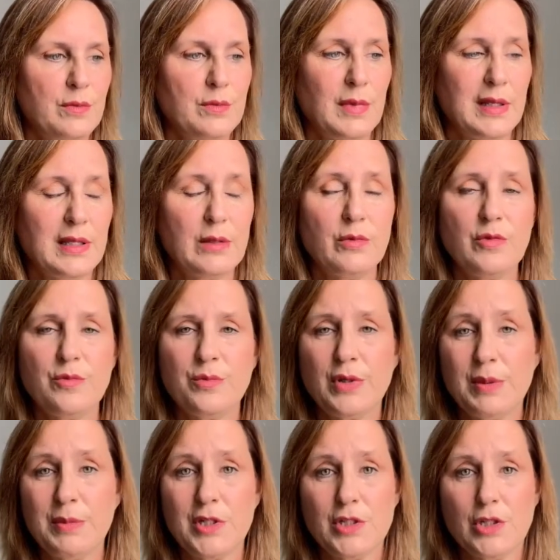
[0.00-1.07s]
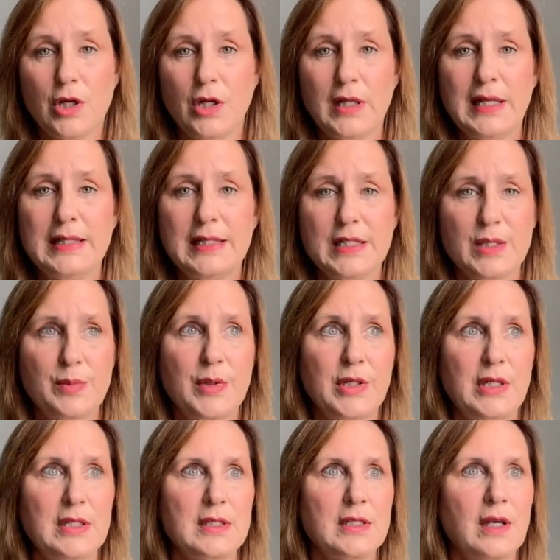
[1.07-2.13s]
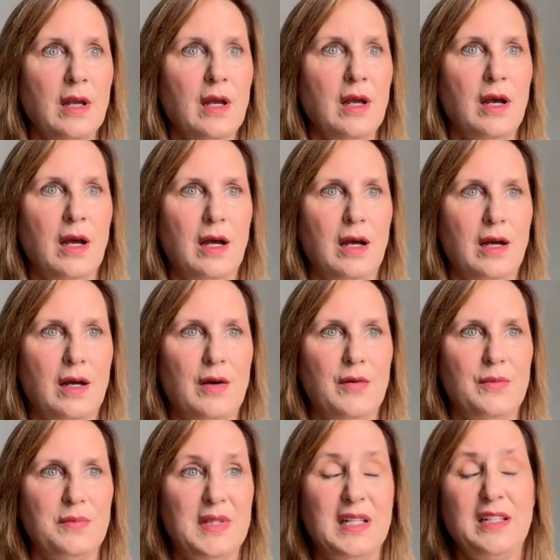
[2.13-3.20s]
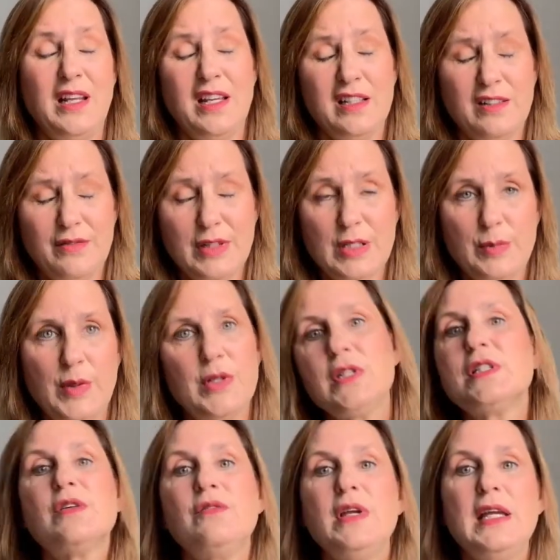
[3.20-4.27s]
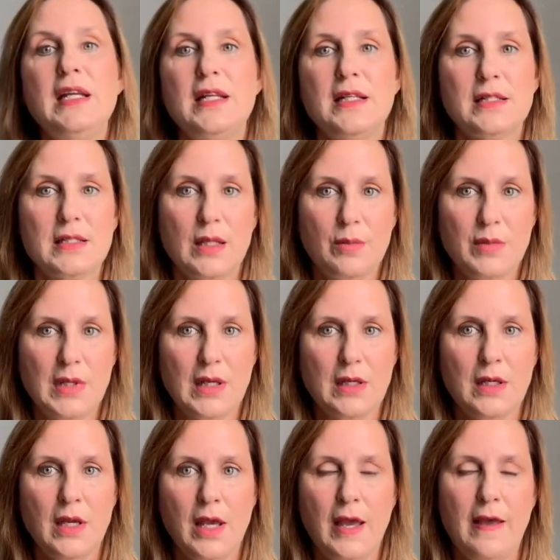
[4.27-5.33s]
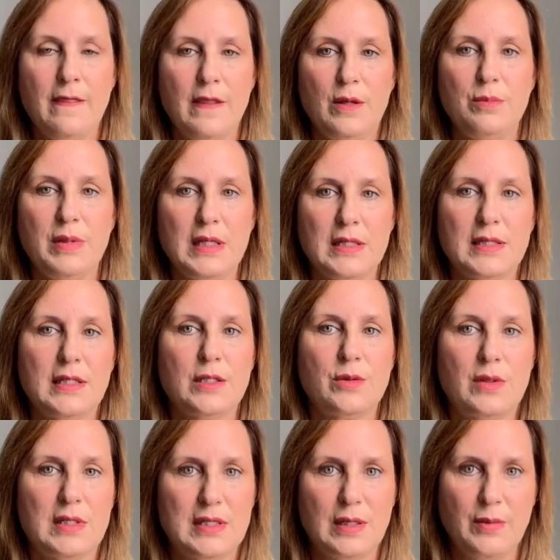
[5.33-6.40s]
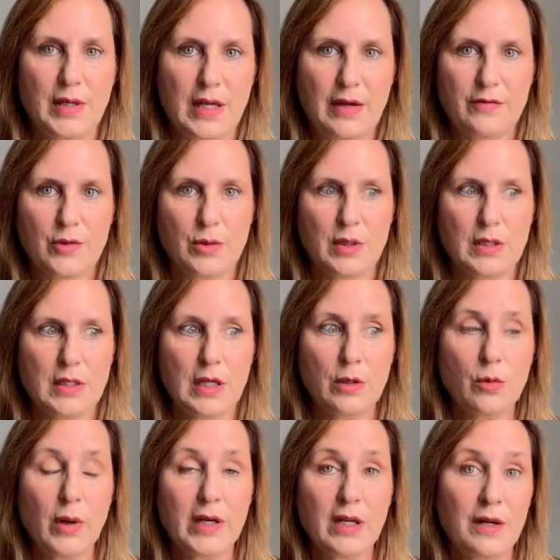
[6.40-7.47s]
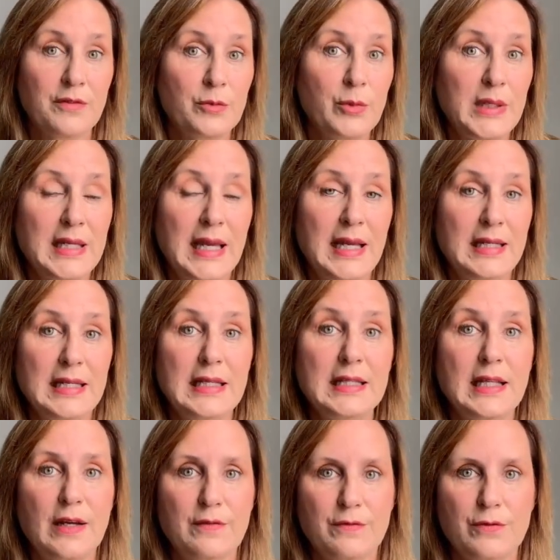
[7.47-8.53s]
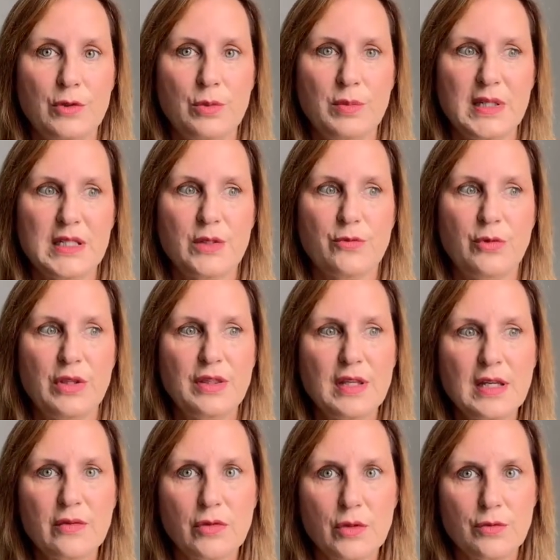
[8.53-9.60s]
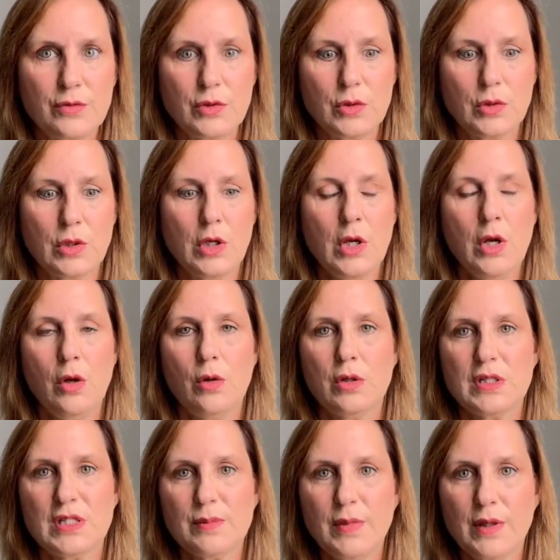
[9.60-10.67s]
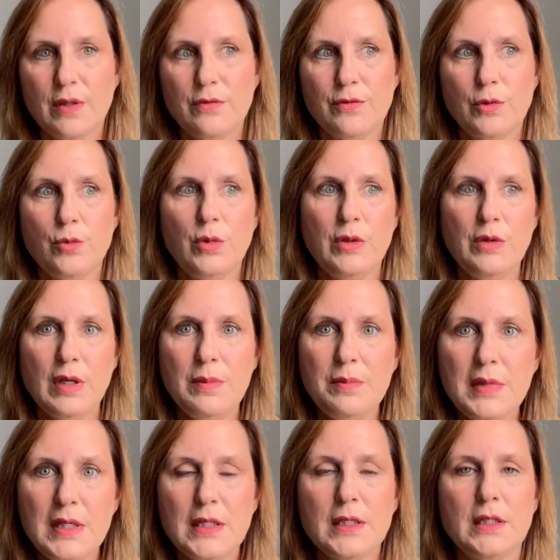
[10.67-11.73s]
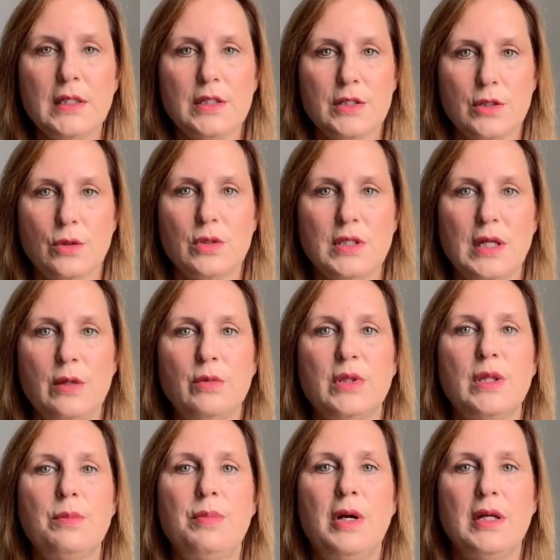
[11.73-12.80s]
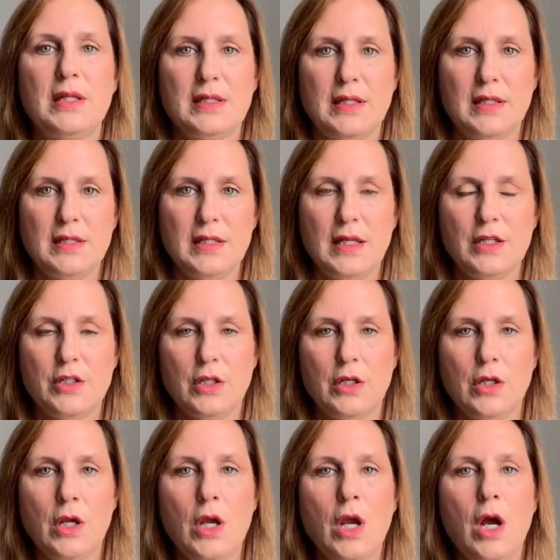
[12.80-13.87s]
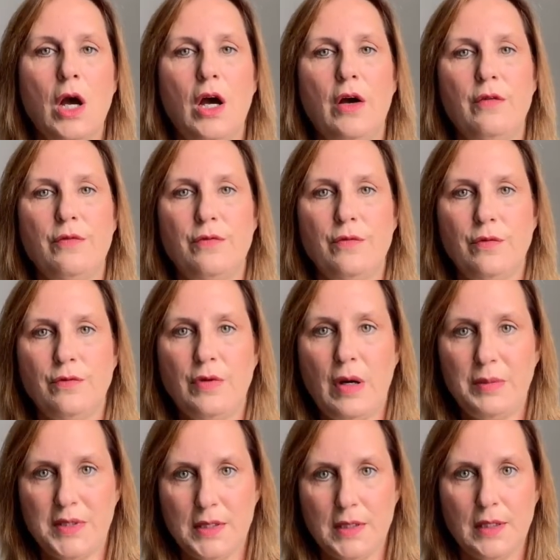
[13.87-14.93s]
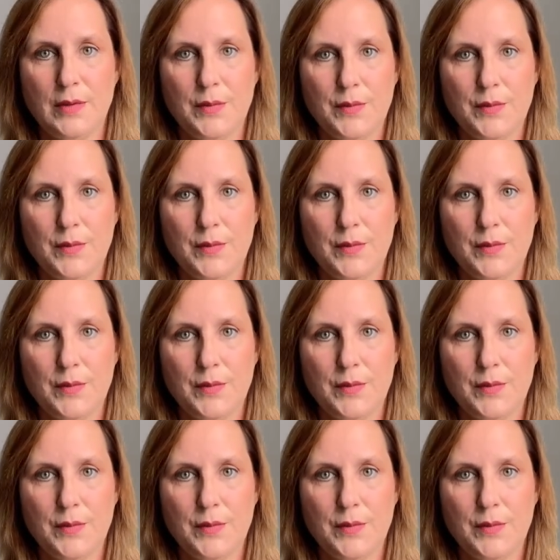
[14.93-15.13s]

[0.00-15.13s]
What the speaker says: I think we've pretty much all had the experience, the negative experience of eating something and then being sick to our stomach afterwards. And quite often we can't eat that food because if we think of the food or smell the food, we immediately associate it with the body's sensation of vomiting,